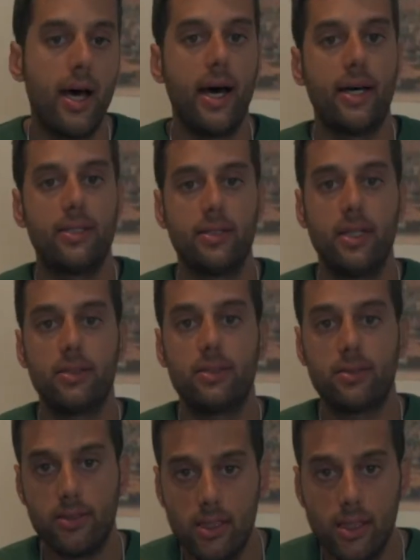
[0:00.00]
add another
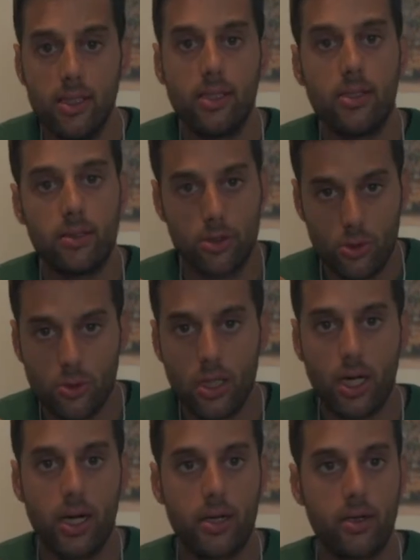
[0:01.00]
tea,
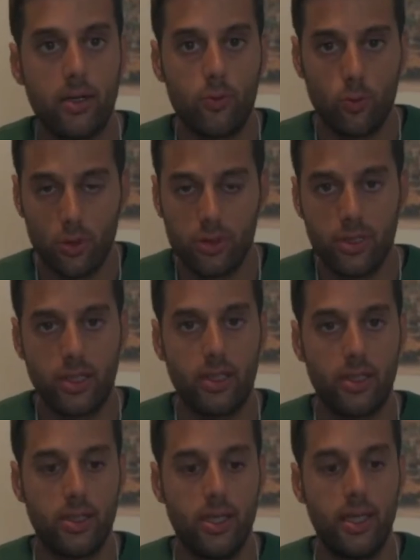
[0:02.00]
sugar,
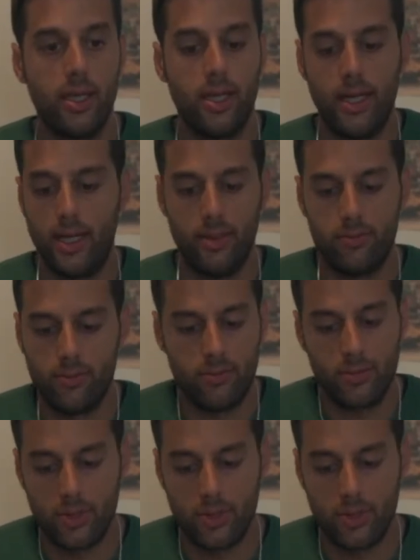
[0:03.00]
water, and